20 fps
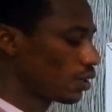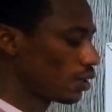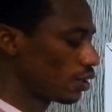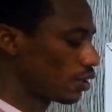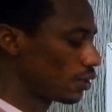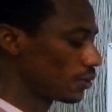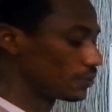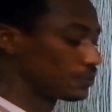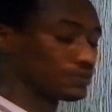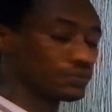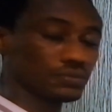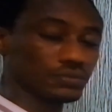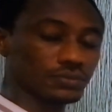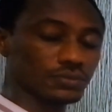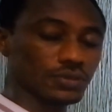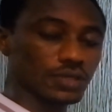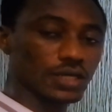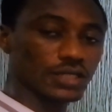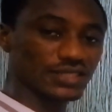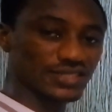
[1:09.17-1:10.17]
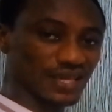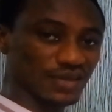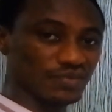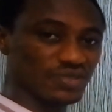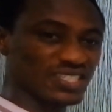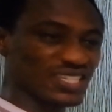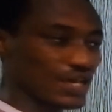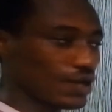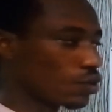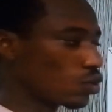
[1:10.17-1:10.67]
a
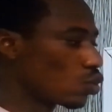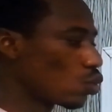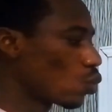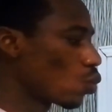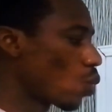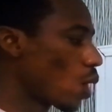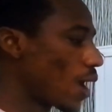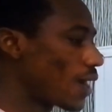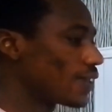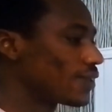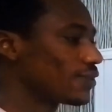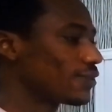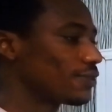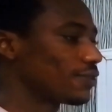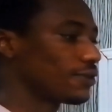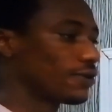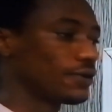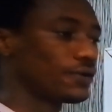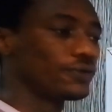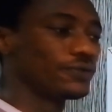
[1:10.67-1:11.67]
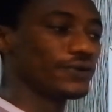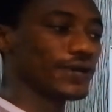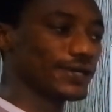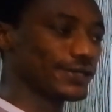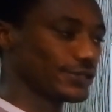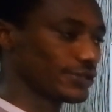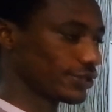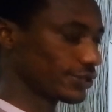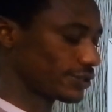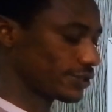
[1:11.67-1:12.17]
semicircle when the
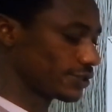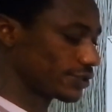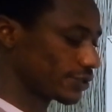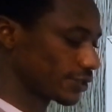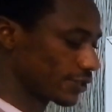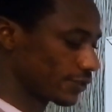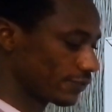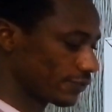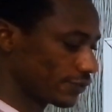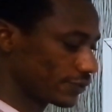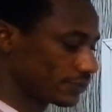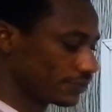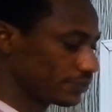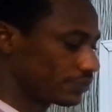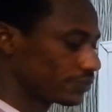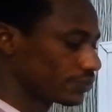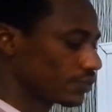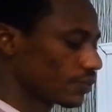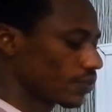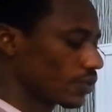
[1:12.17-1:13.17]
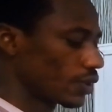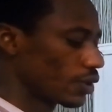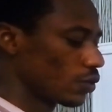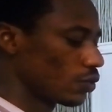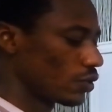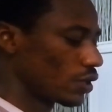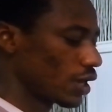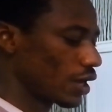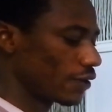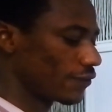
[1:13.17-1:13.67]
radius is given,
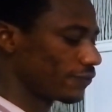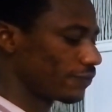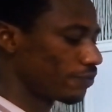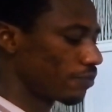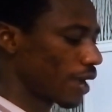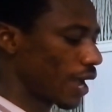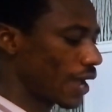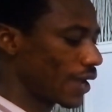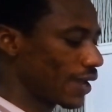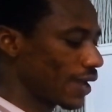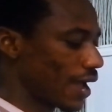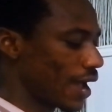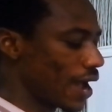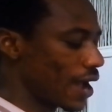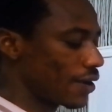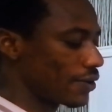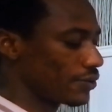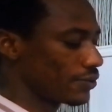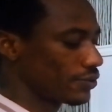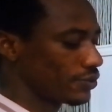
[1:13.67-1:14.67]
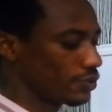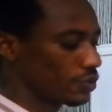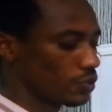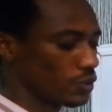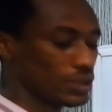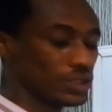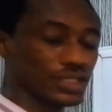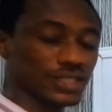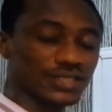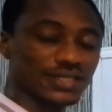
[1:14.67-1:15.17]
we have pi r,
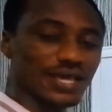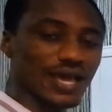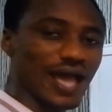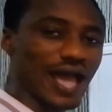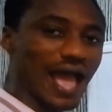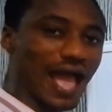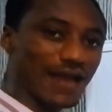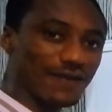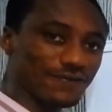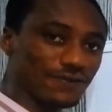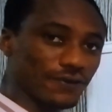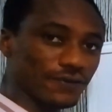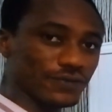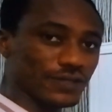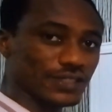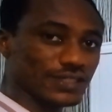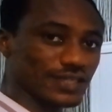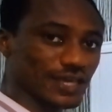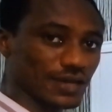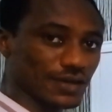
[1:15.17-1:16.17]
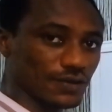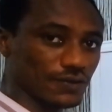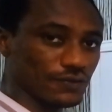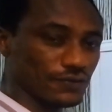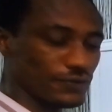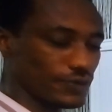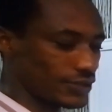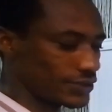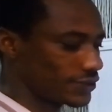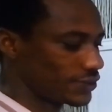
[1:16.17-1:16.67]
which is half of the
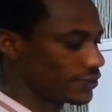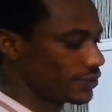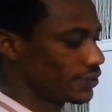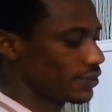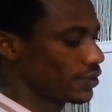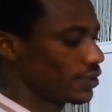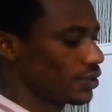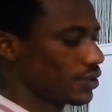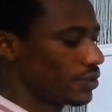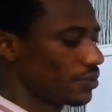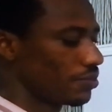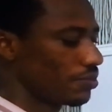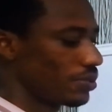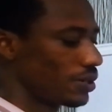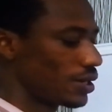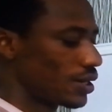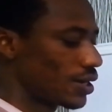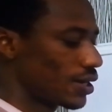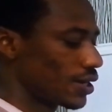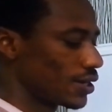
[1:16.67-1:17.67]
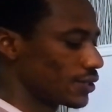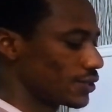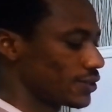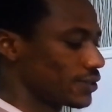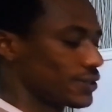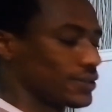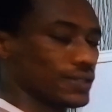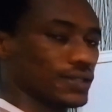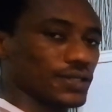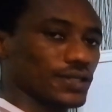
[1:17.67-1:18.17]
circumference,
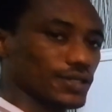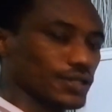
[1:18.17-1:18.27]
plus